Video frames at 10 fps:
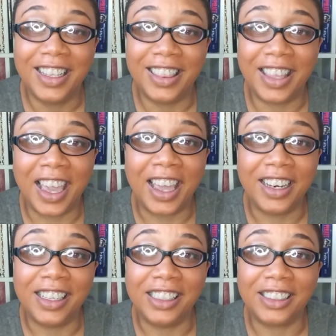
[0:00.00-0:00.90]
that
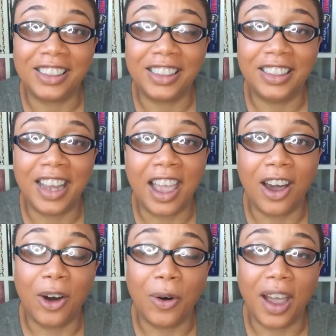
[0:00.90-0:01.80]
is
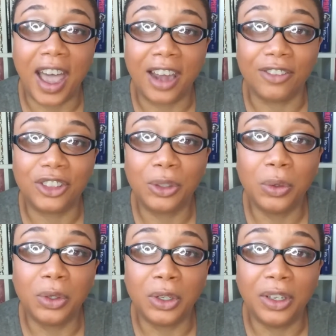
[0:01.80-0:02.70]
now out of
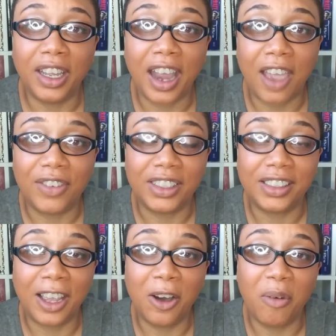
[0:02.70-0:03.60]
school and having to
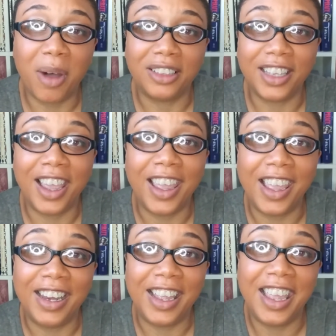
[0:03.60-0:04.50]
stay home all day
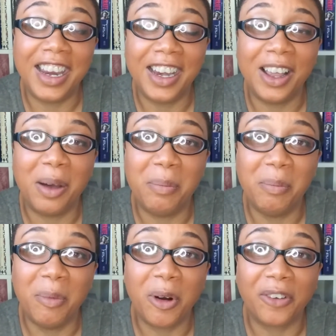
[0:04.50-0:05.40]
and eating up
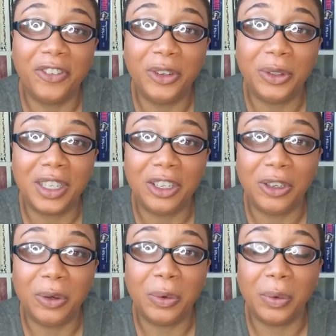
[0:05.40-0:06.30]
more food than
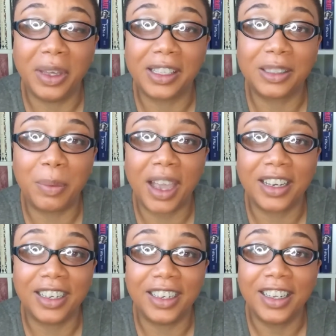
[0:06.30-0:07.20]
you
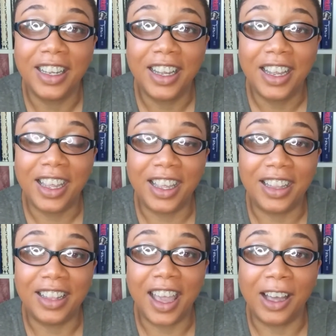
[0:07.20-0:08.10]
expected
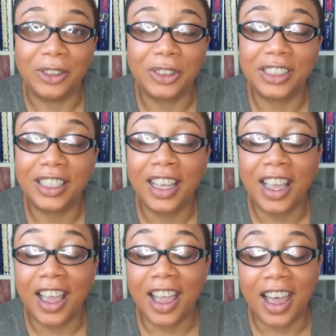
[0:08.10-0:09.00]
in the house.
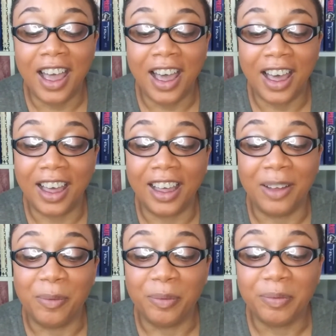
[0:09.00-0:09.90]

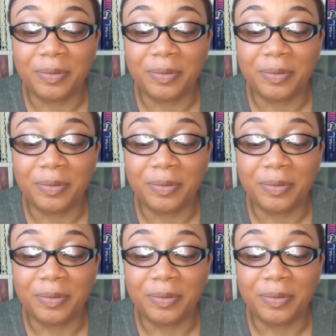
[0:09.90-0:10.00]
Um,